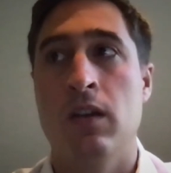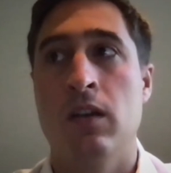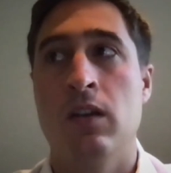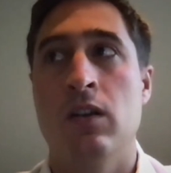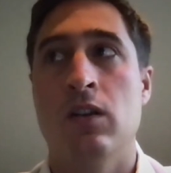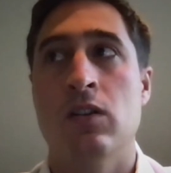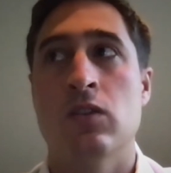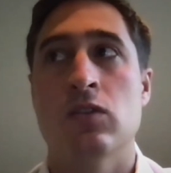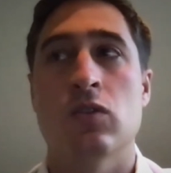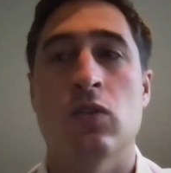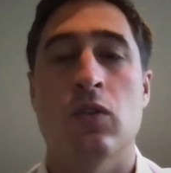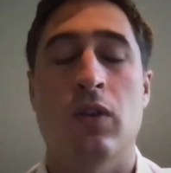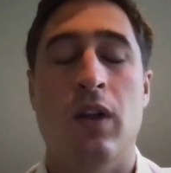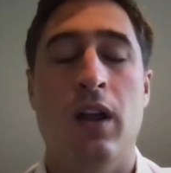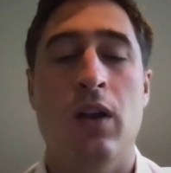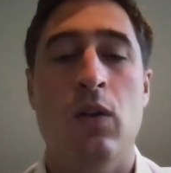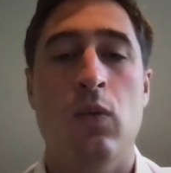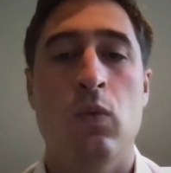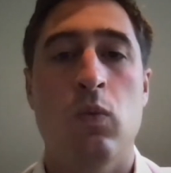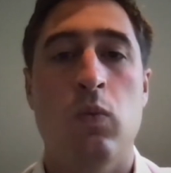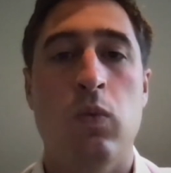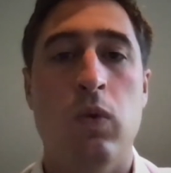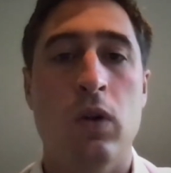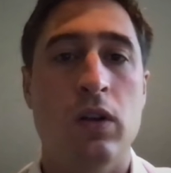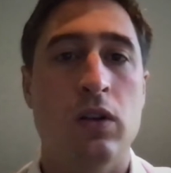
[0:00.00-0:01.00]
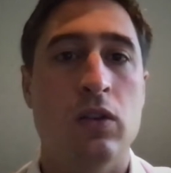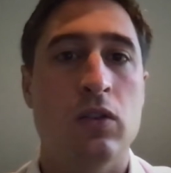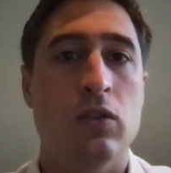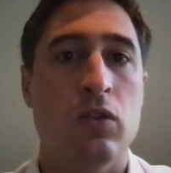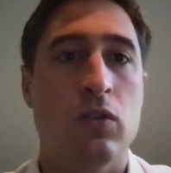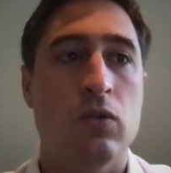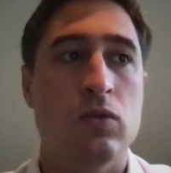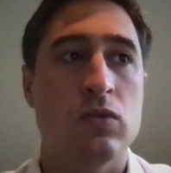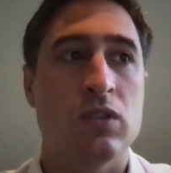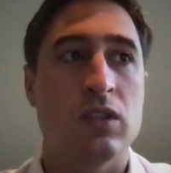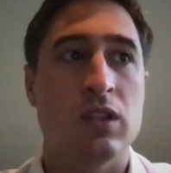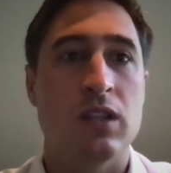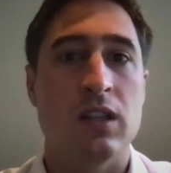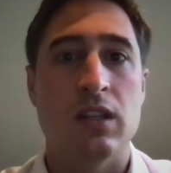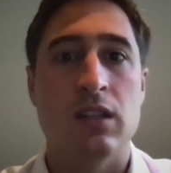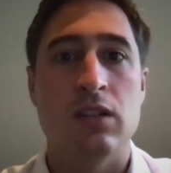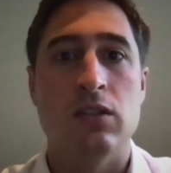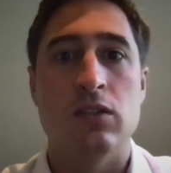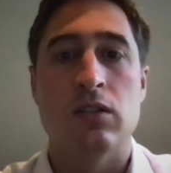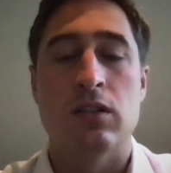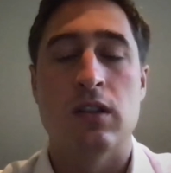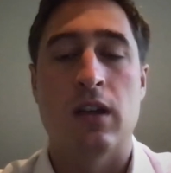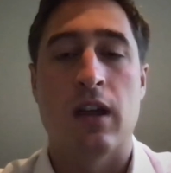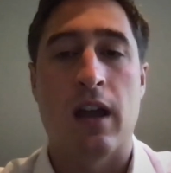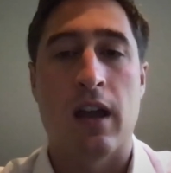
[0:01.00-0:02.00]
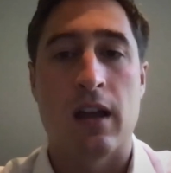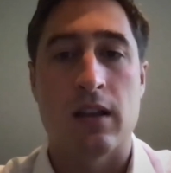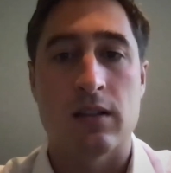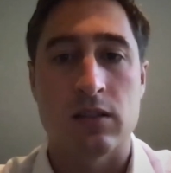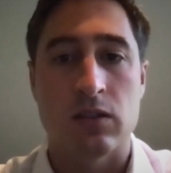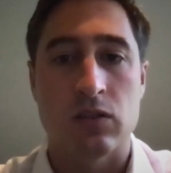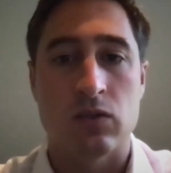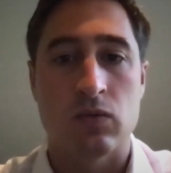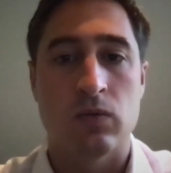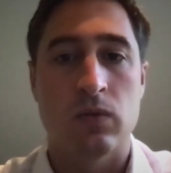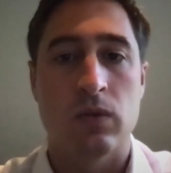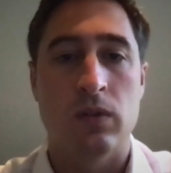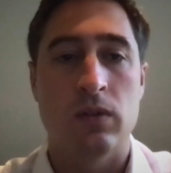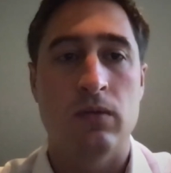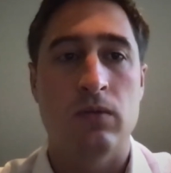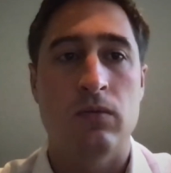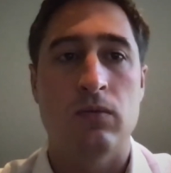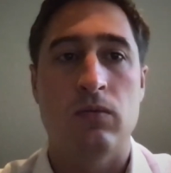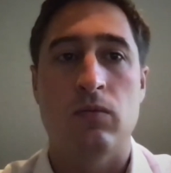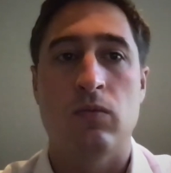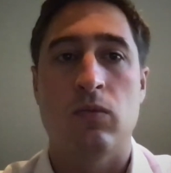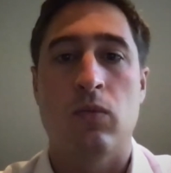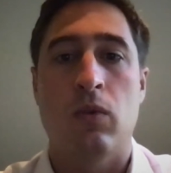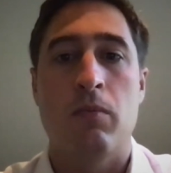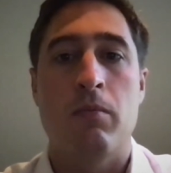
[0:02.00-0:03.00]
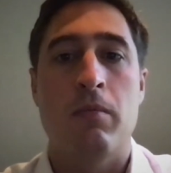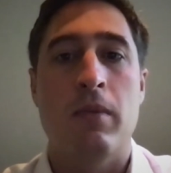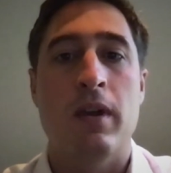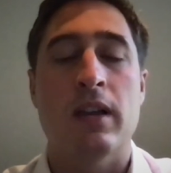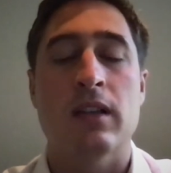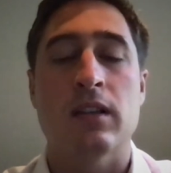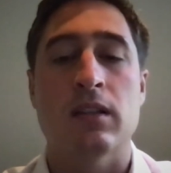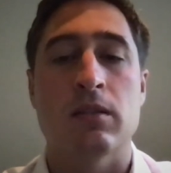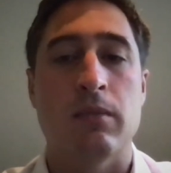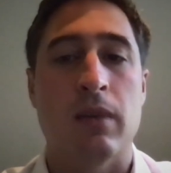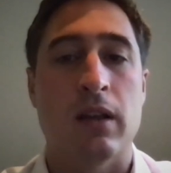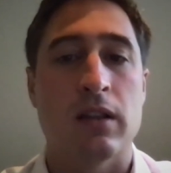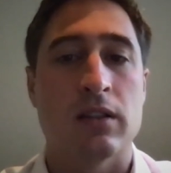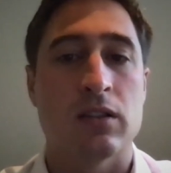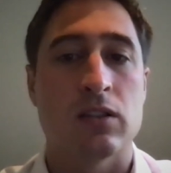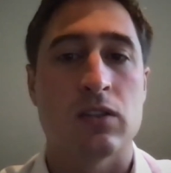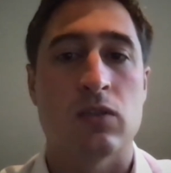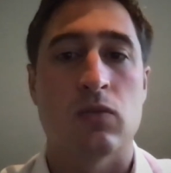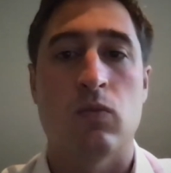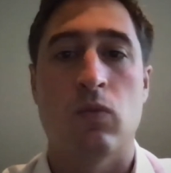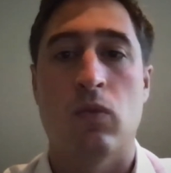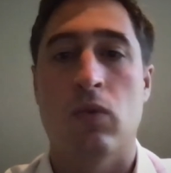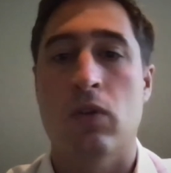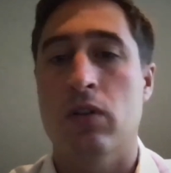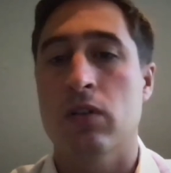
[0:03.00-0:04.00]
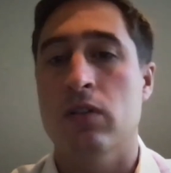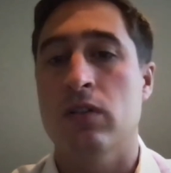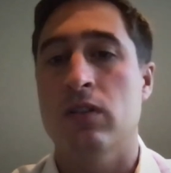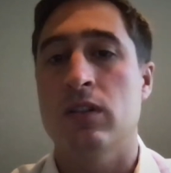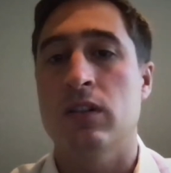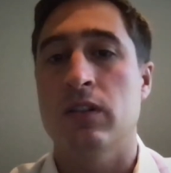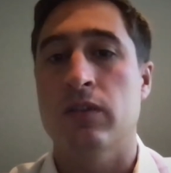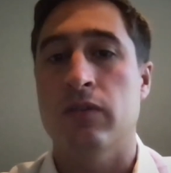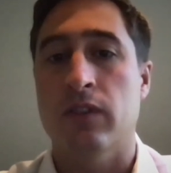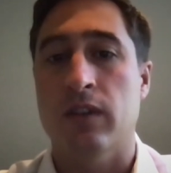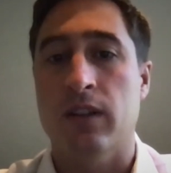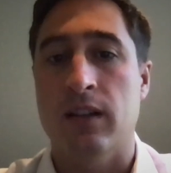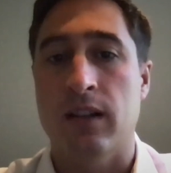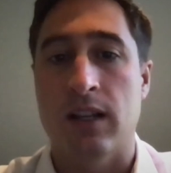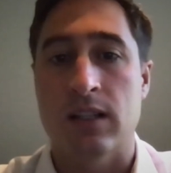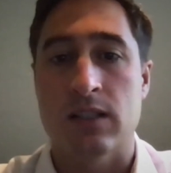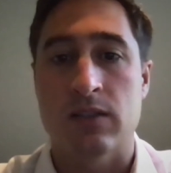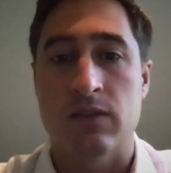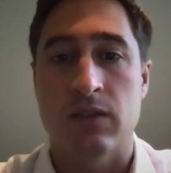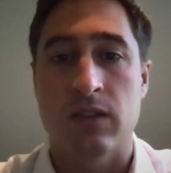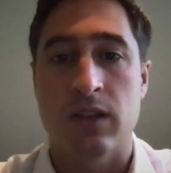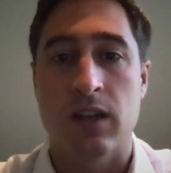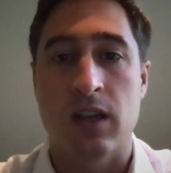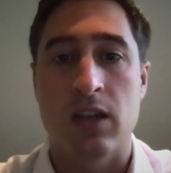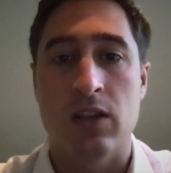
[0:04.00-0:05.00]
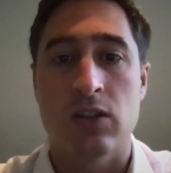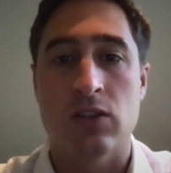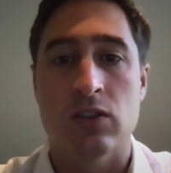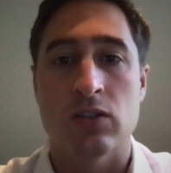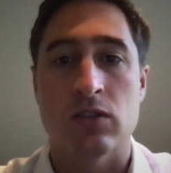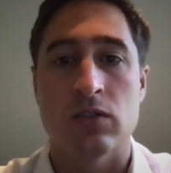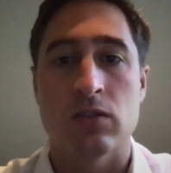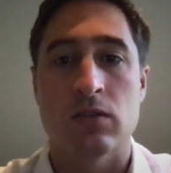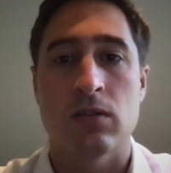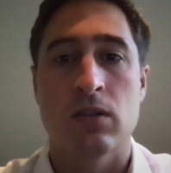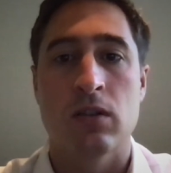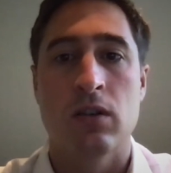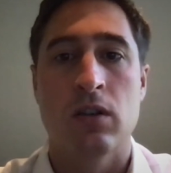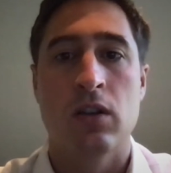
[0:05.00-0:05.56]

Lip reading: So kind of what goes into assets? What makes them assets, and what are the different classifications?